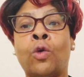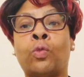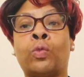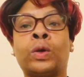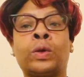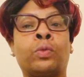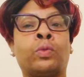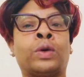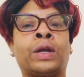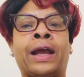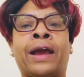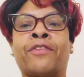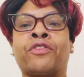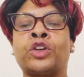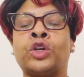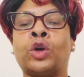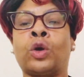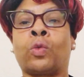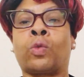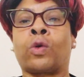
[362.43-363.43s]
with whatever
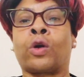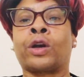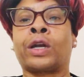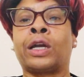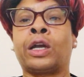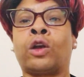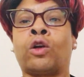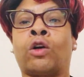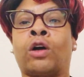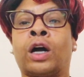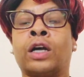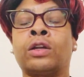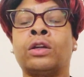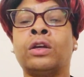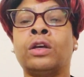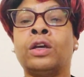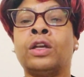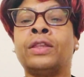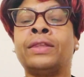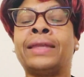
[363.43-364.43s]
you're working on.
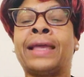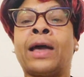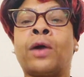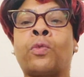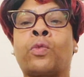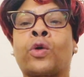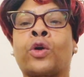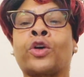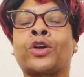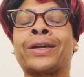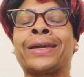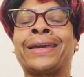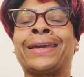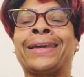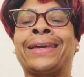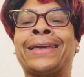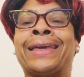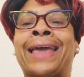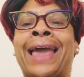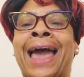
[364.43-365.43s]

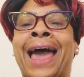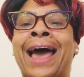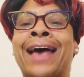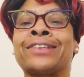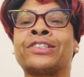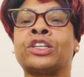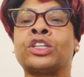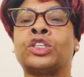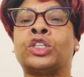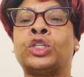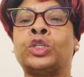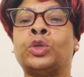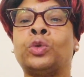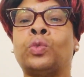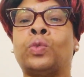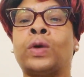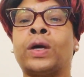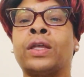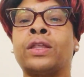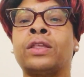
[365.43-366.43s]
Networking has to do
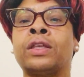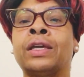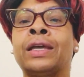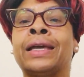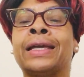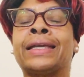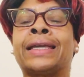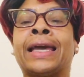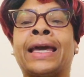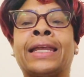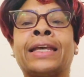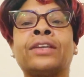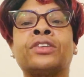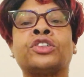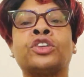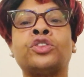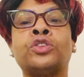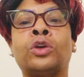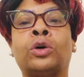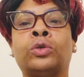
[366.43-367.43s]
with getting
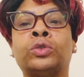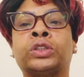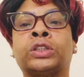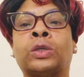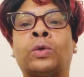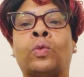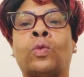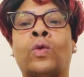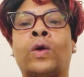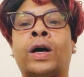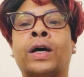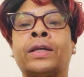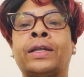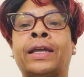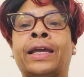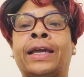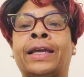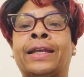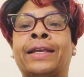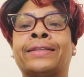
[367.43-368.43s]
to know someone,
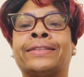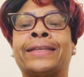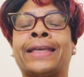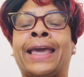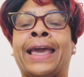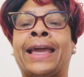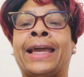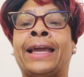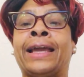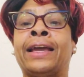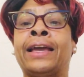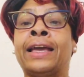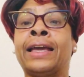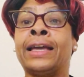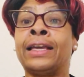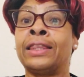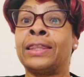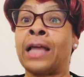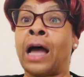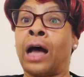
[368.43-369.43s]
and it's a
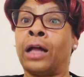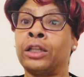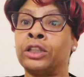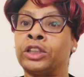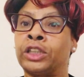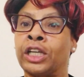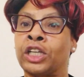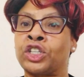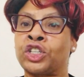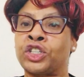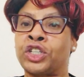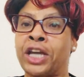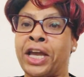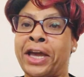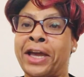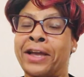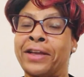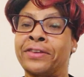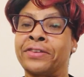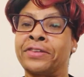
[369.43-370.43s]
knowledge
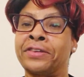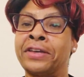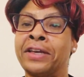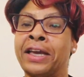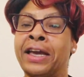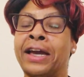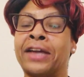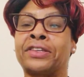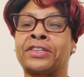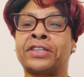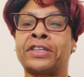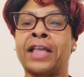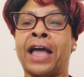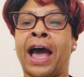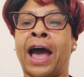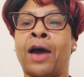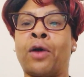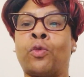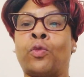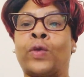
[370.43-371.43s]
exchange. It's
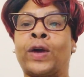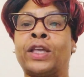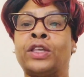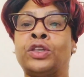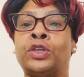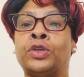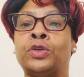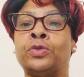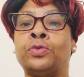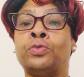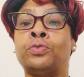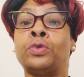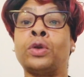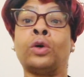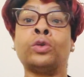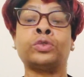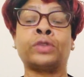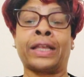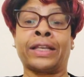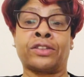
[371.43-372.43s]
not when you
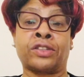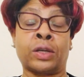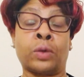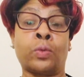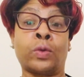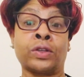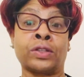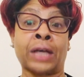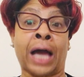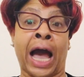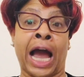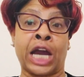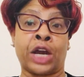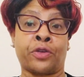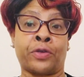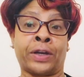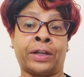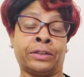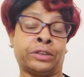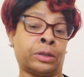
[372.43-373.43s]
know that someone's
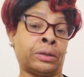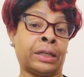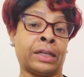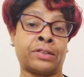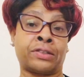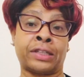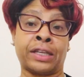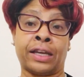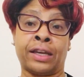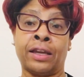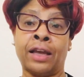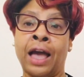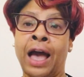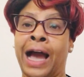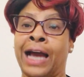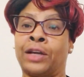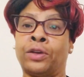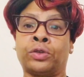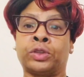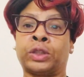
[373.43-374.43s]
hiring. So let's say
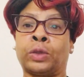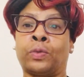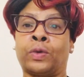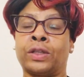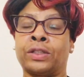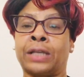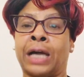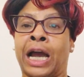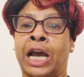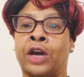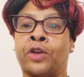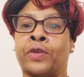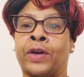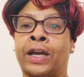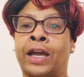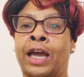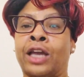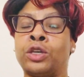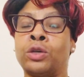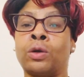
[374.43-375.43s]
I know someone's
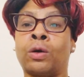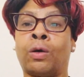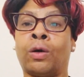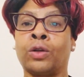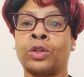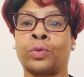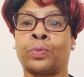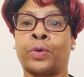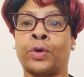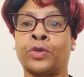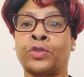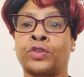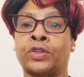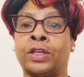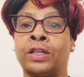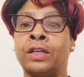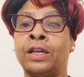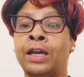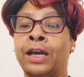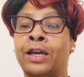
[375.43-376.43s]
hiring and you call the
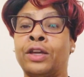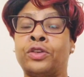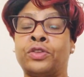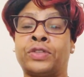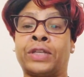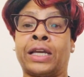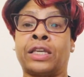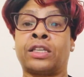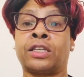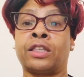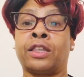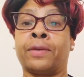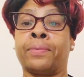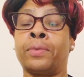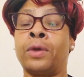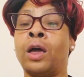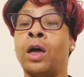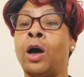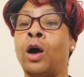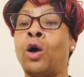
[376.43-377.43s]
person and you say to them,
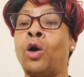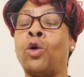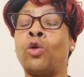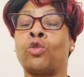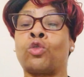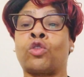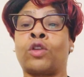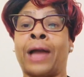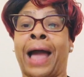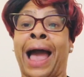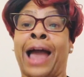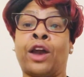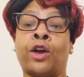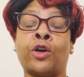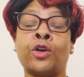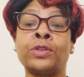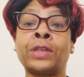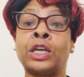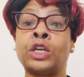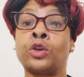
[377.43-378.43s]
"Oh, I
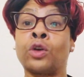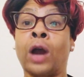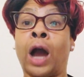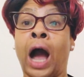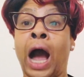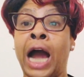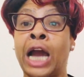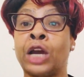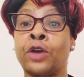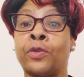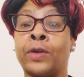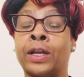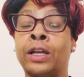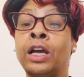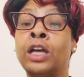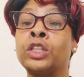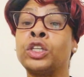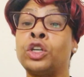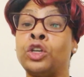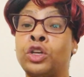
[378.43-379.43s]
heard that you're hiring.
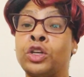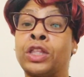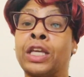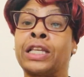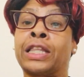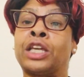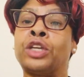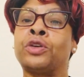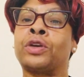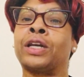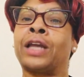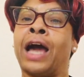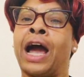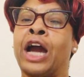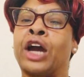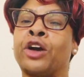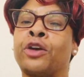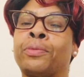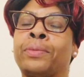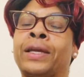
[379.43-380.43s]
Do you think that you can
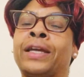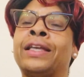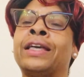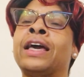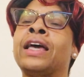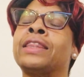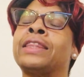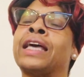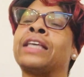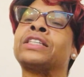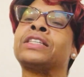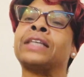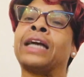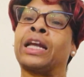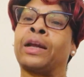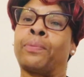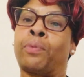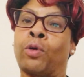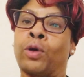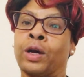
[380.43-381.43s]
hire me?" That's not
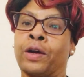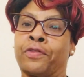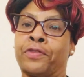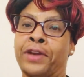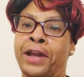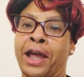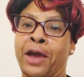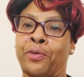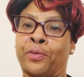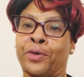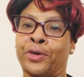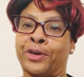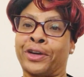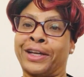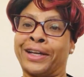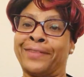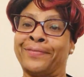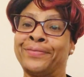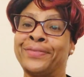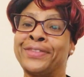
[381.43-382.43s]
a part of
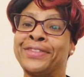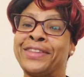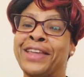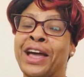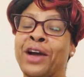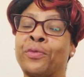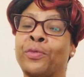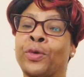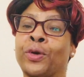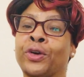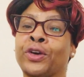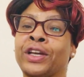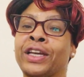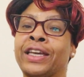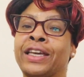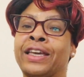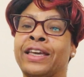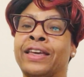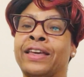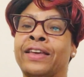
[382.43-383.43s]
networking.
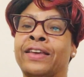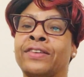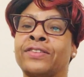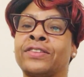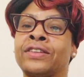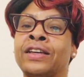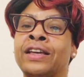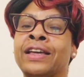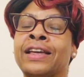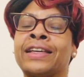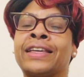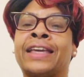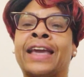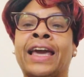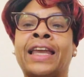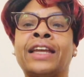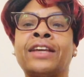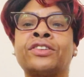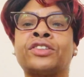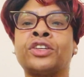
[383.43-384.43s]
Networking is
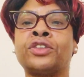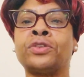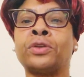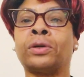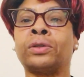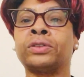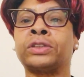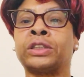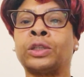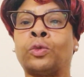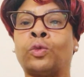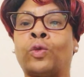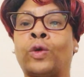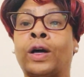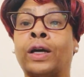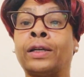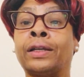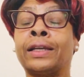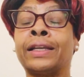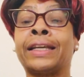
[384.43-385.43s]
getting to know
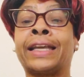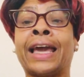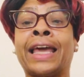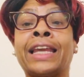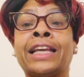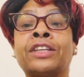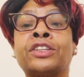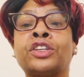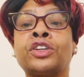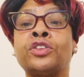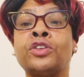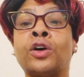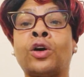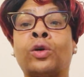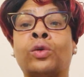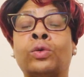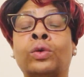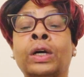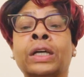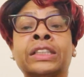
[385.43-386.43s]
someone, getting to
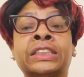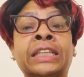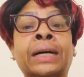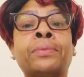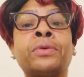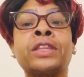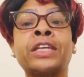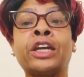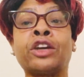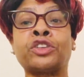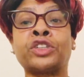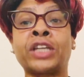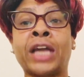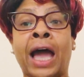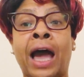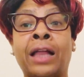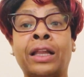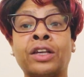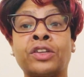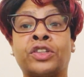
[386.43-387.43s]
know some of their
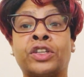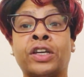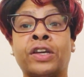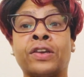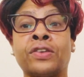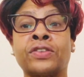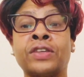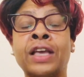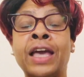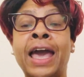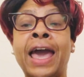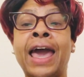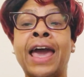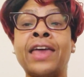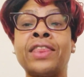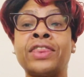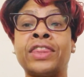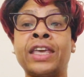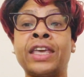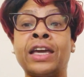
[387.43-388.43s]
challenges,
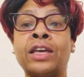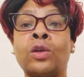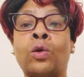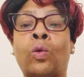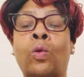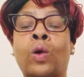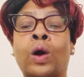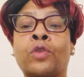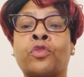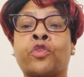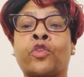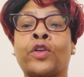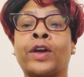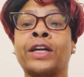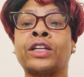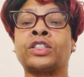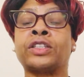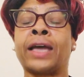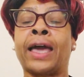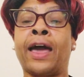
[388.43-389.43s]
and then
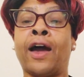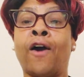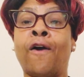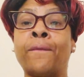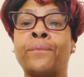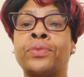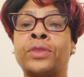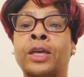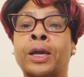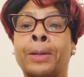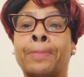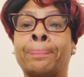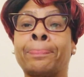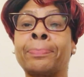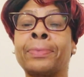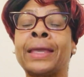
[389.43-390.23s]
offering to help them.